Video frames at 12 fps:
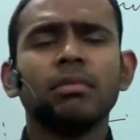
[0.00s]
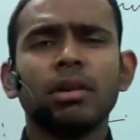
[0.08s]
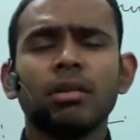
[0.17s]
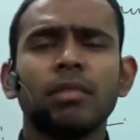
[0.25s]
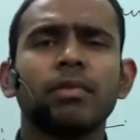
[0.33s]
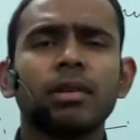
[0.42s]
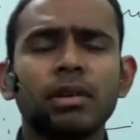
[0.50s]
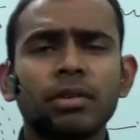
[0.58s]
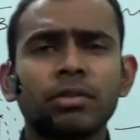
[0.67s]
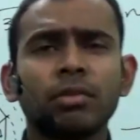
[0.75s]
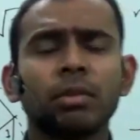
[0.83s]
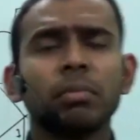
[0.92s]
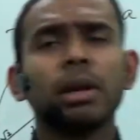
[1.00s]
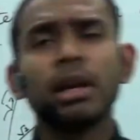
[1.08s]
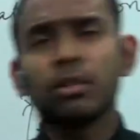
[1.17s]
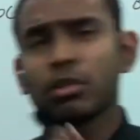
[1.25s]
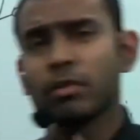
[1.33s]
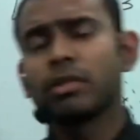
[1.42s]
universe with
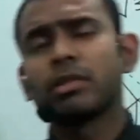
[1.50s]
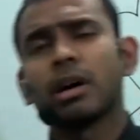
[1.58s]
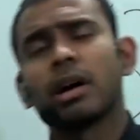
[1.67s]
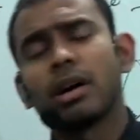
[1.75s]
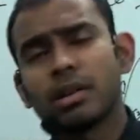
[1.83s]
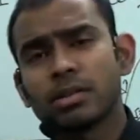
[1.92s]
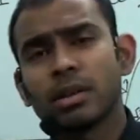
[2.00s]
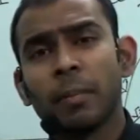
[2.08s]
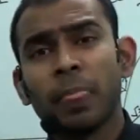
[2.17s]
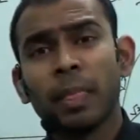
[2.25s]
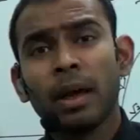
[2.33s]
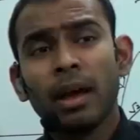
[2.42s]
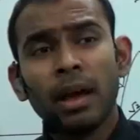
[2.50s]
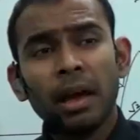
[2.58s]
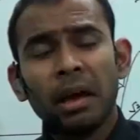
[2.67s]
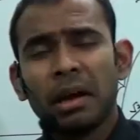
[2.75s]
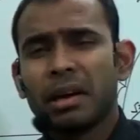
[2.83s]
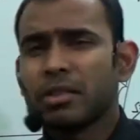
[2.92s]
millions of stars.
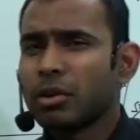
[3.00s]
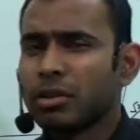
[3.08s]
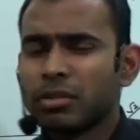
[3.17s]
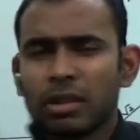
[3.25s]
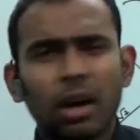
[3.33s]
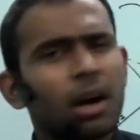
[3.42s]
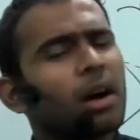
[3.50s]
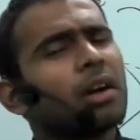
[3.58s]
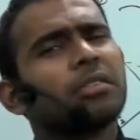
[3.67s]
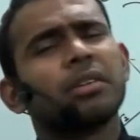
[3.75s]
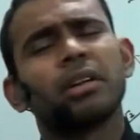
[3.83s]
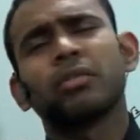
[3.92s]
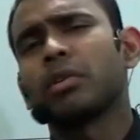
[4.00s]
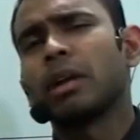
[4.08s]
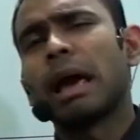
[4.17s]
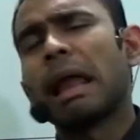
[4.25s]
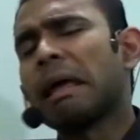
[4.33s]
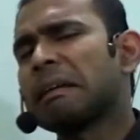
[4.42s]
It has got stars, it has got
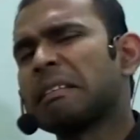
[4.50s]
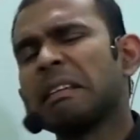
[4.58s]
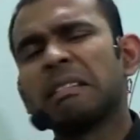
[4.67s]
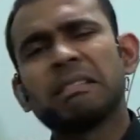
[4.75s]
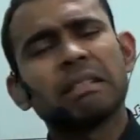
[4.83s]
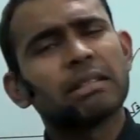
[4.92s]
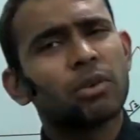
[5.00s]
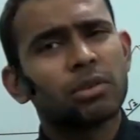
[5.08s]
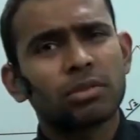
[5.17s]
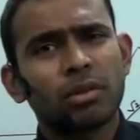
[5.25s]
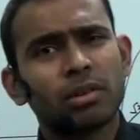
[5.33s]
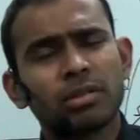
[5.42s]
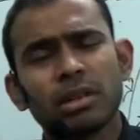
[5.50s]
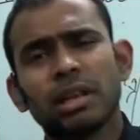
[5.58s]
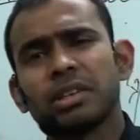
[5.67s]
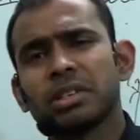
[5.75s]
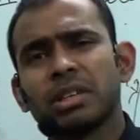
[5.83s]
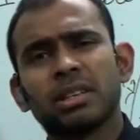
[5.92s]
galaxies, it has got
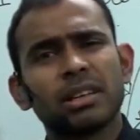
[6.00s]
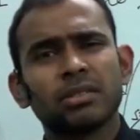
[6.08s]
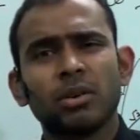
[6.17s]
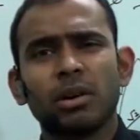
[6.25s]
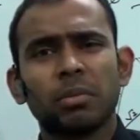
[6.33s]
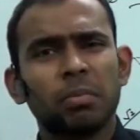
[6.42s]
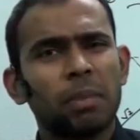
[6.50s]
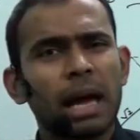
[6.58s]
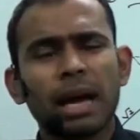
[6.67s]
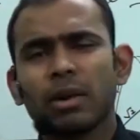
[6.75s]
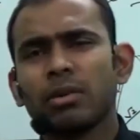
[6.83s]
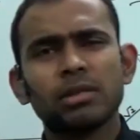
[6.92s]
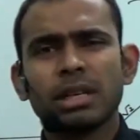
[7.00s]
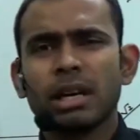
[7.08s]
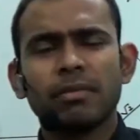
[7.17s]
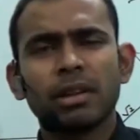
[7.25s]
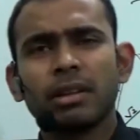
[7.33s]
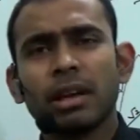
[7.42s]
constellation, it has got black holes and
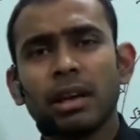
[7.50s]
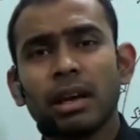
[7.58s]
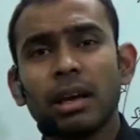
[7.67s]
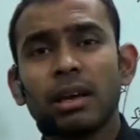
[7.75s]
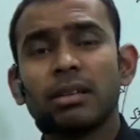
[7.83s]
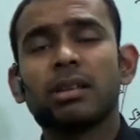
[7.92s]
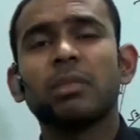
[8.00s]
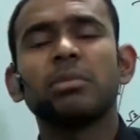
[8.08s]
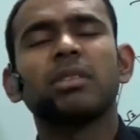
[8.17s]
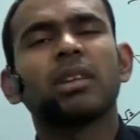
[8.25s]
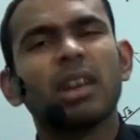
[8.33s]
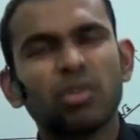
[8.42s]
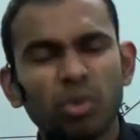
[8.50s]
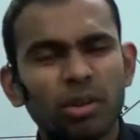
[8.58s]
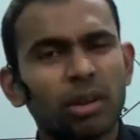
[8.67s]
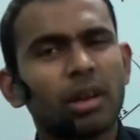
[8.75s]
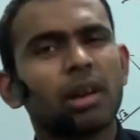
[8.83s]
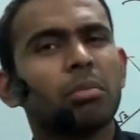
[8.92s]
everything. Same is the case with
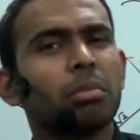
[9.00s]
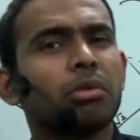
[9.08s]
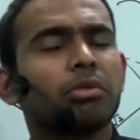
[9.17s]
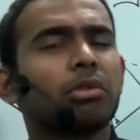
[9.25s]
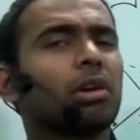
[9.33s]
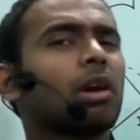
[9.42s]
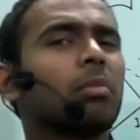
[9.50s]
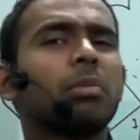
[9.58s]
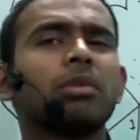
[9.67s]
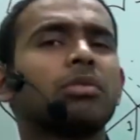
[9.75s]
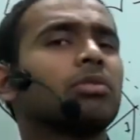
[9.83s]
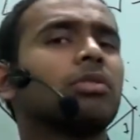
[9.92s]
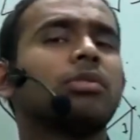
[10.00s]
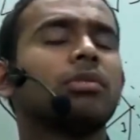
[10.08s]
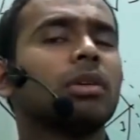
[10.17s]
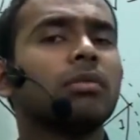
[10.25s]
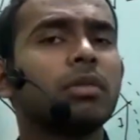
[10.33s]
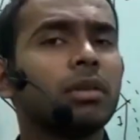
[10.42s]
real numbers. Real numbers is this
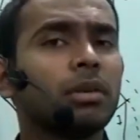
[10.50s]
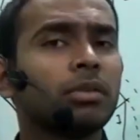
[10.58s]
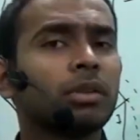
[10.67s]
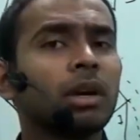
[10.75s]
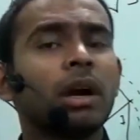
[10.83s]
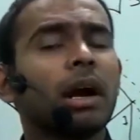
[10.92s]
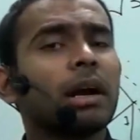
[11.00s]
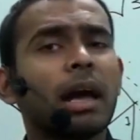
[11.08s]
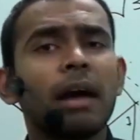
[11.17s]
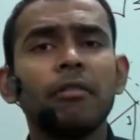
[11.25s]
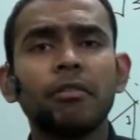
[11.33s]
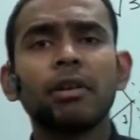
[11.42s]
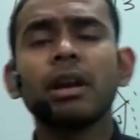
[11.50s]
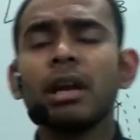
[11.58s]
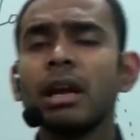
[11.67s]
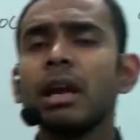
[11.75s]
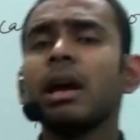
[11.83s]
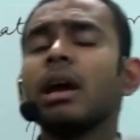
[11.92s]
universe, and every